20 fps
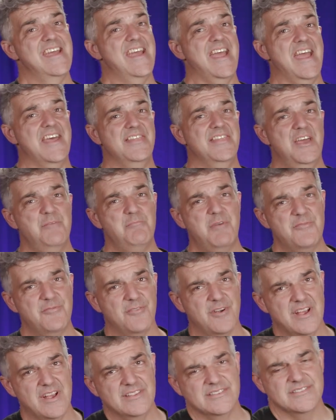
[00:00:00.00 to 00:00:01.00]
And that, my
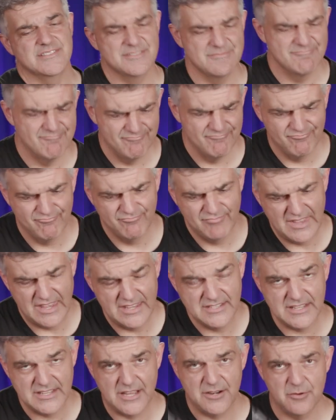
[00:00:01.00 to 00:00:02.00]
friends,
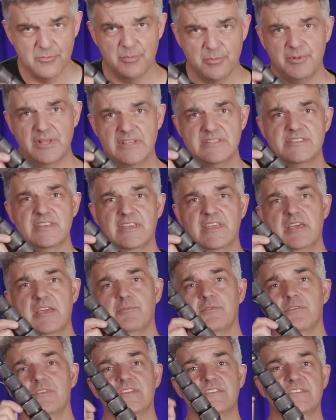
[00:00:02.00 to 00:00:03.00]
is how to replace the
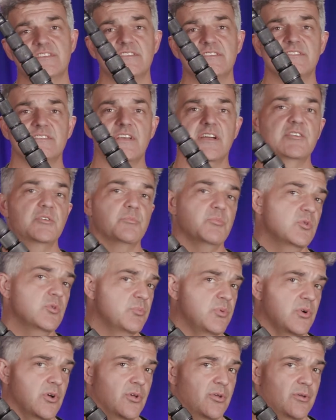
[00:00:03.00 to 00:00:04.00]
cable that's inside your boom
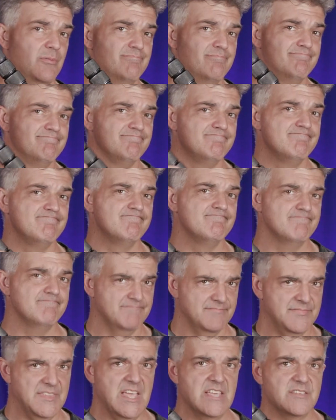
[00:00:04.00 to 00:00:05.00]
pole.
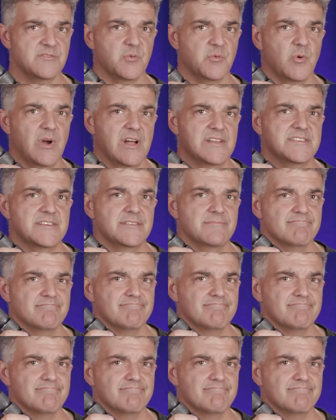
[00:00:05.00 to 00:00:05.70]
Thanks for watching.